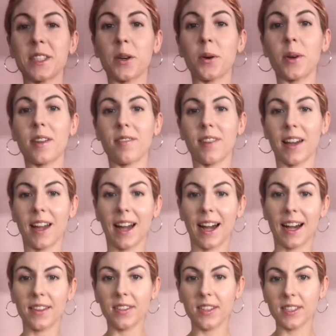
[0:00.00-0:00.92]
if I
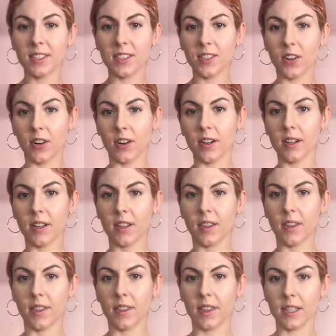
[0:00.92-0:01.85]
had this skirt,
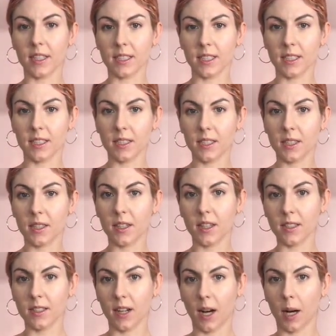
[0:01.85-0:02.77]
this is
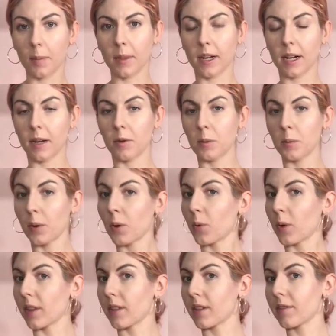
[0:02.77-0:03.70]
the top that I would put
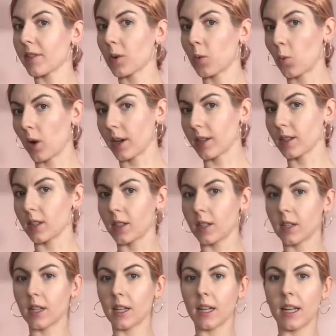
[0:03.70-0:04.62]
with it for one
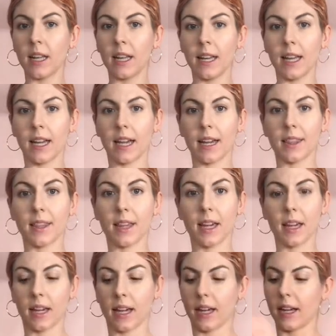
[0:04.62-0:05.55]
look. And
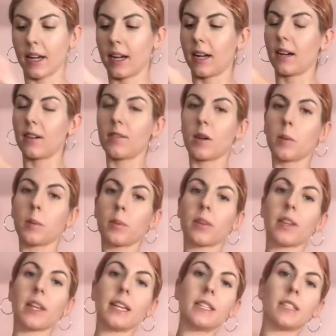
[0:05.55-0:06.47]
then I have a
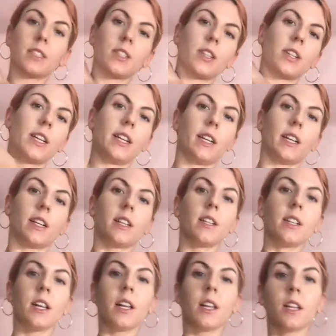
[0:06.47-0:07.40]
blazer here.
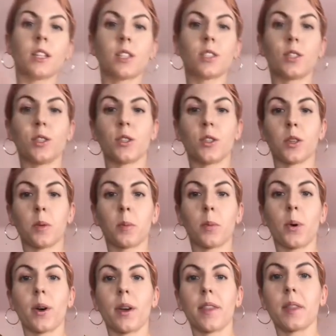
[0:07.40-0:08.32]
So you can
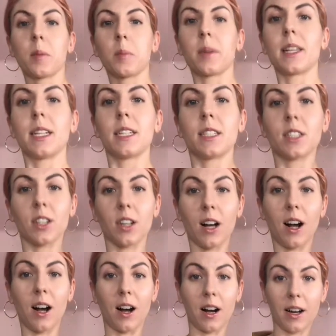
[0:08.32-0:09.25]
put the blazer
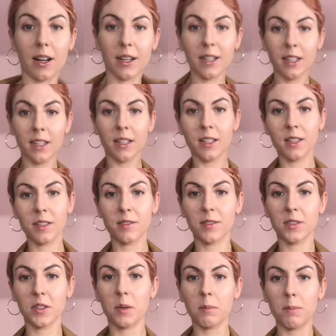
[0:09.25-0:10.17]
on
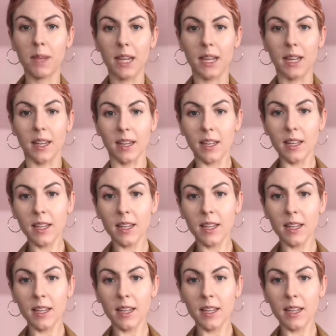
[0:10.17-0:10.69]
for a meeting.